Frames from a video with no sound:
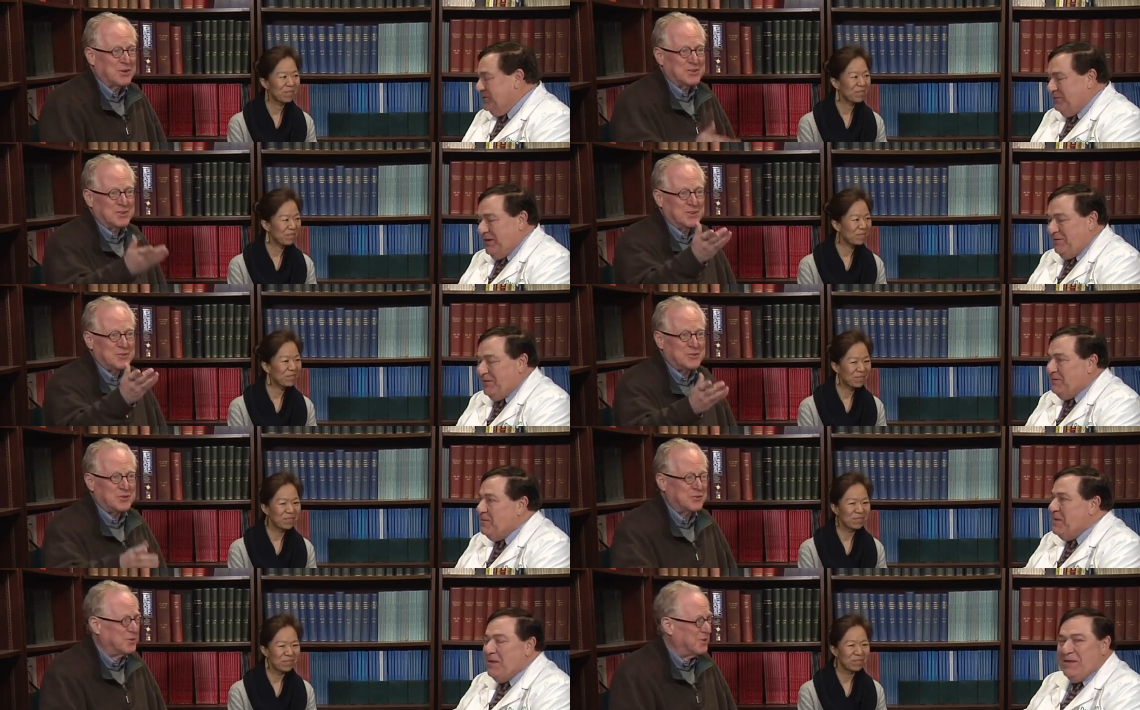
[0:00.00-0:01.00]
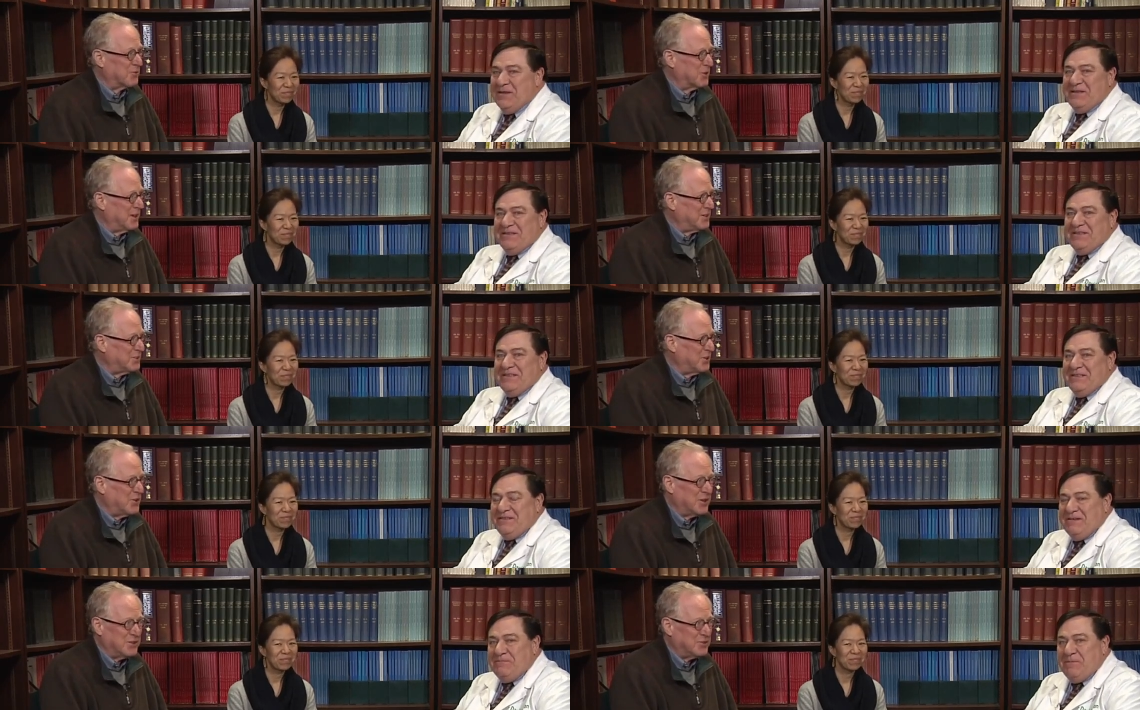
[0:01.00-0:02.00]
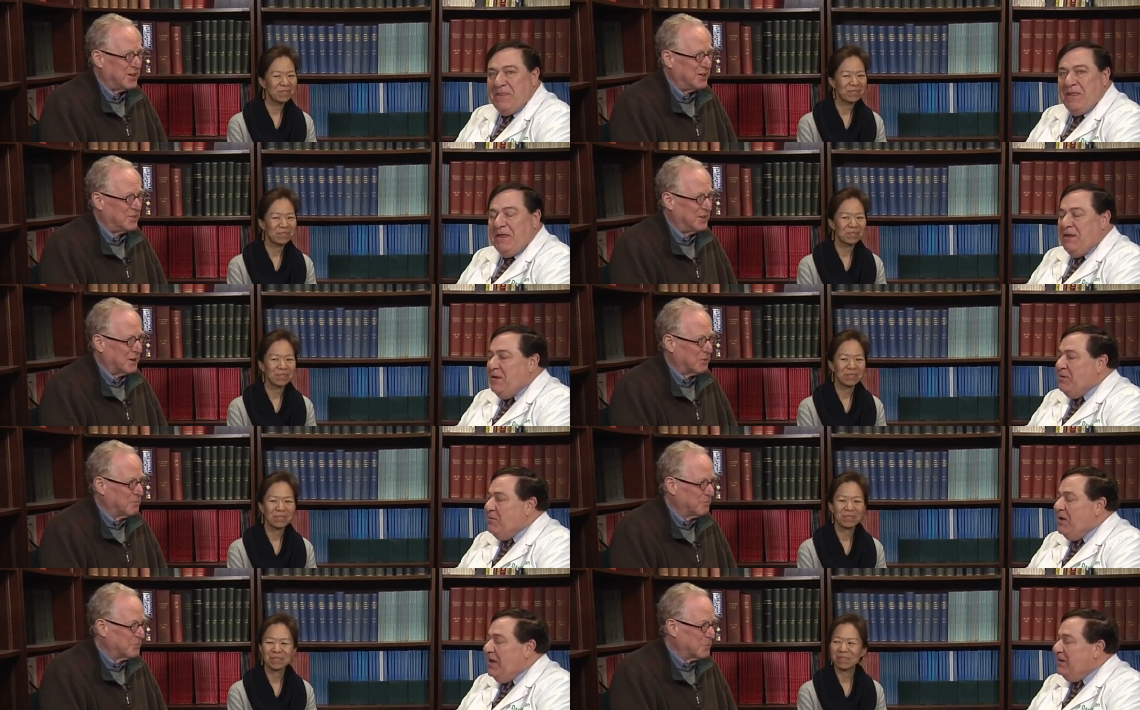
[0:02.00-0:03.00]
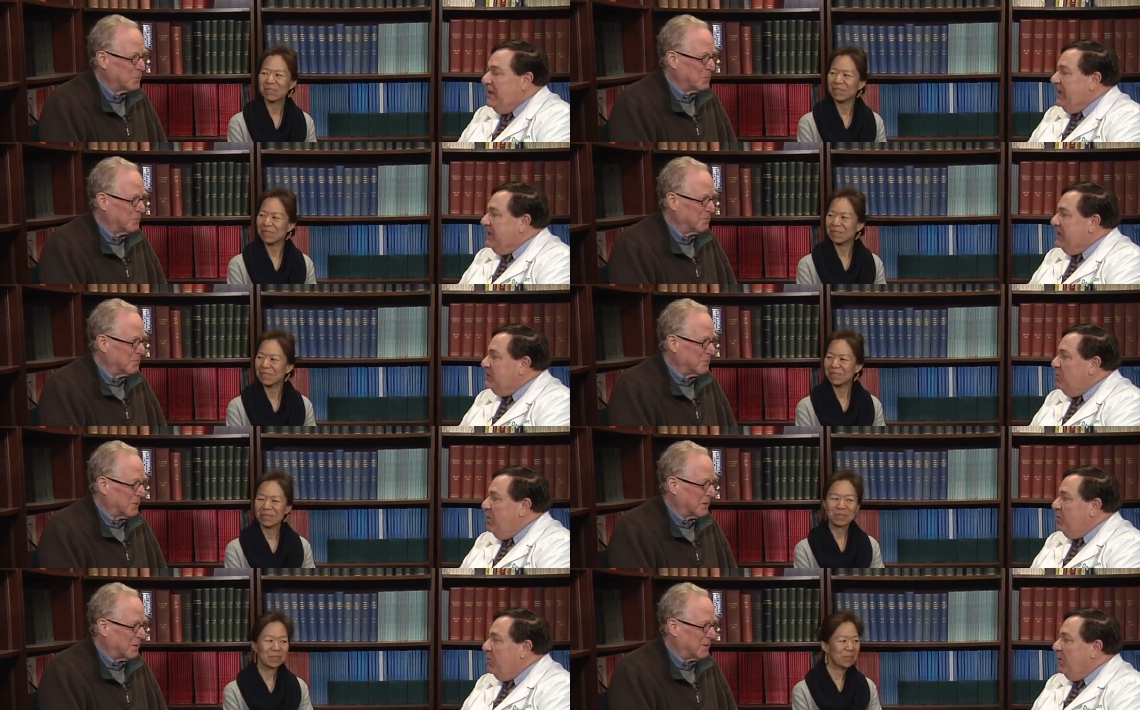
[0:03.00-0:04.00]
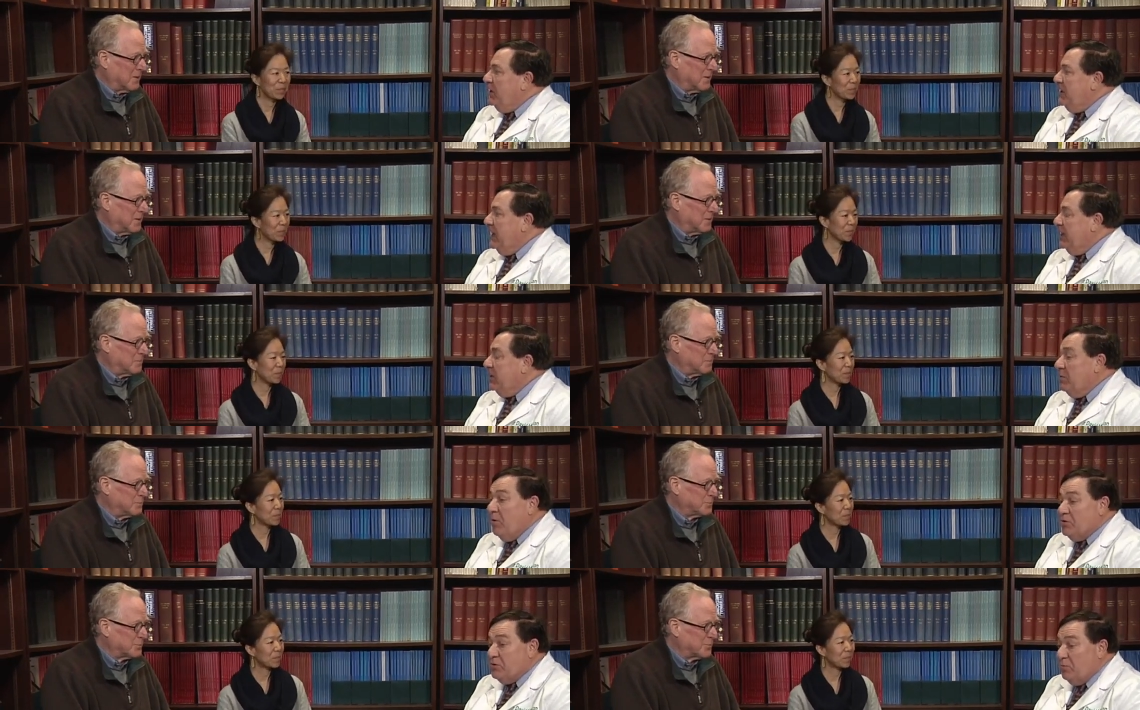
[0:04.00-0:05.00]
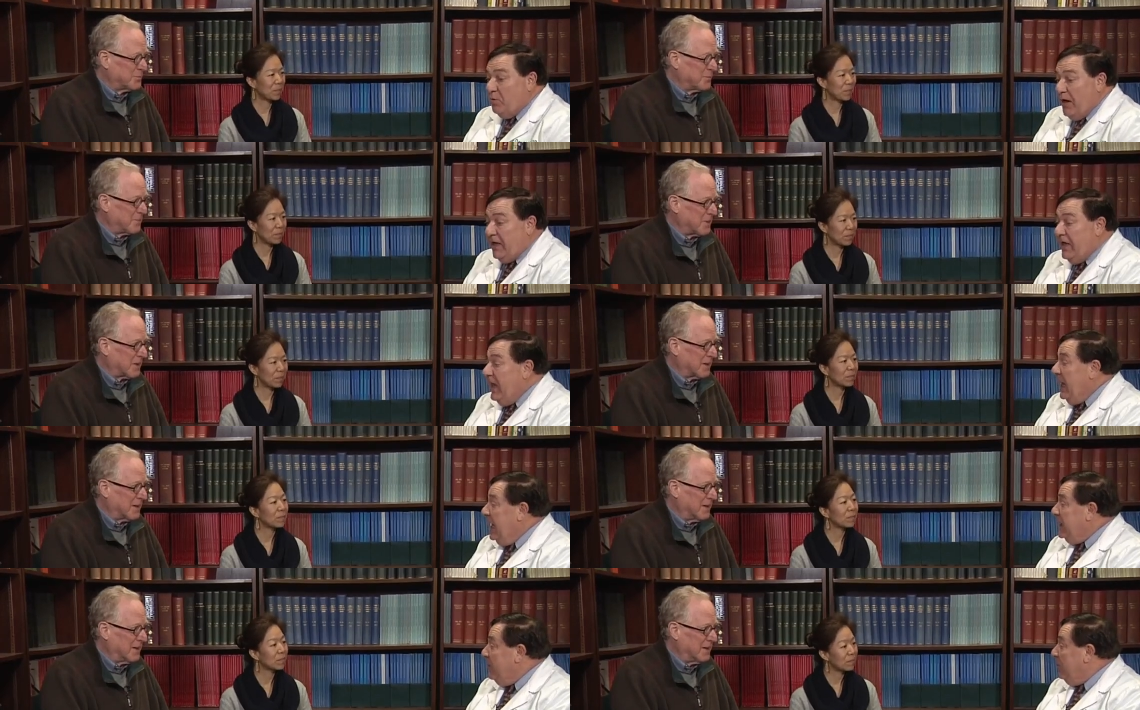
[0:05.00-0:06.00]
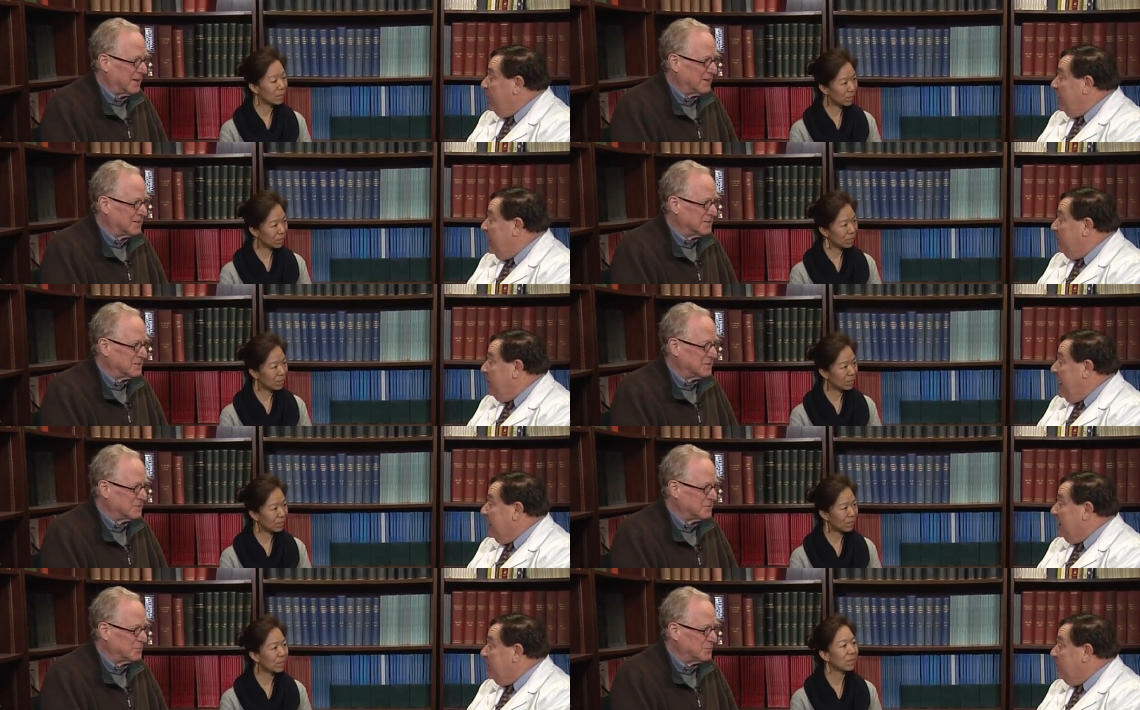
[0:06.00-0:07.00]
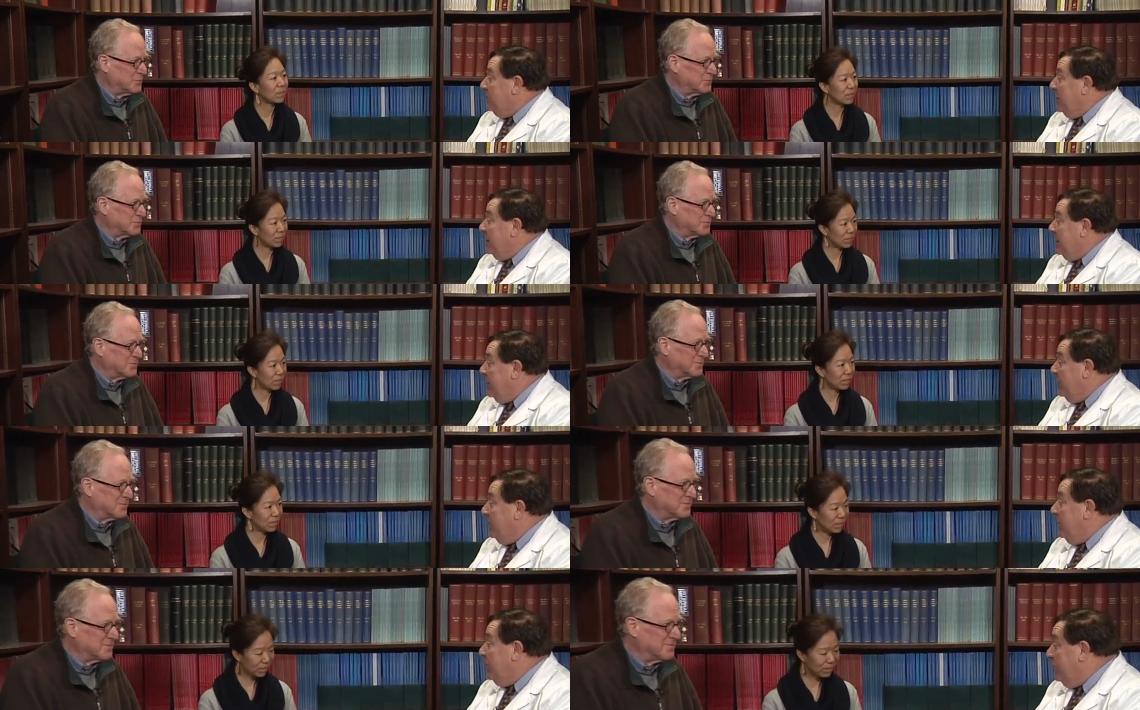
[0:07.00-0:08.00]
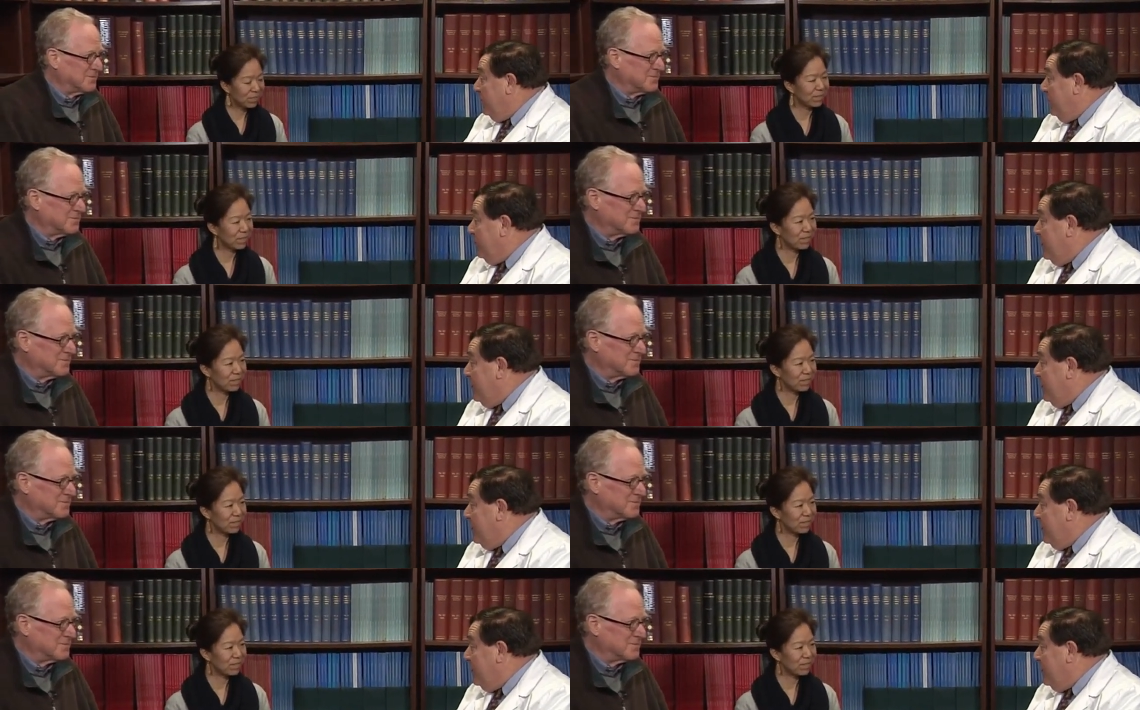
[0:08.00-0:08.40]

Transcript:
Speaker 1: I thought or whatever. the
Speaker 2: listeners would relate to hoagies. I think.
Speaker 1: Well, I think at this point we're going to take a commercial break, and then we're going to get back to uh, hear your